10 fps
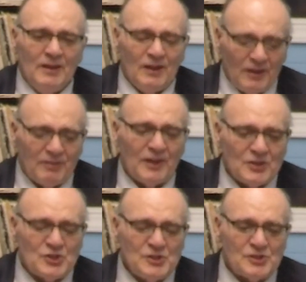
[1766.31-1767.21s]
And I
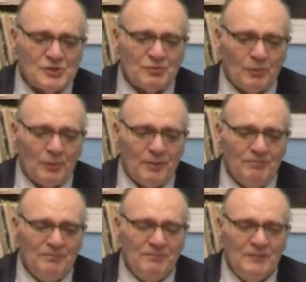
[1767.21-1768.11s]
thank Jesus for
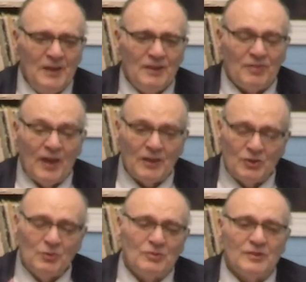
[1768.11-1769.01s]
him.
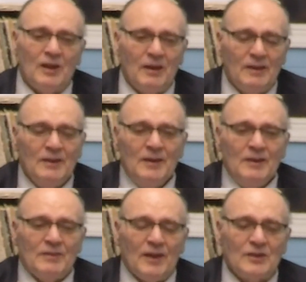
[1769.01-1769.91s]
Thank you today.
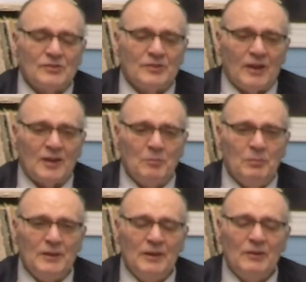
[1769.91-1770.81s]
Thanks that I
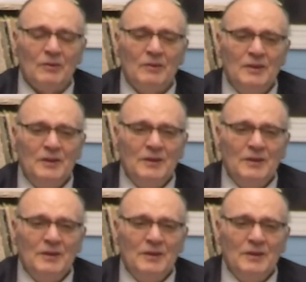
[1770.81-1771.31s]
can be here.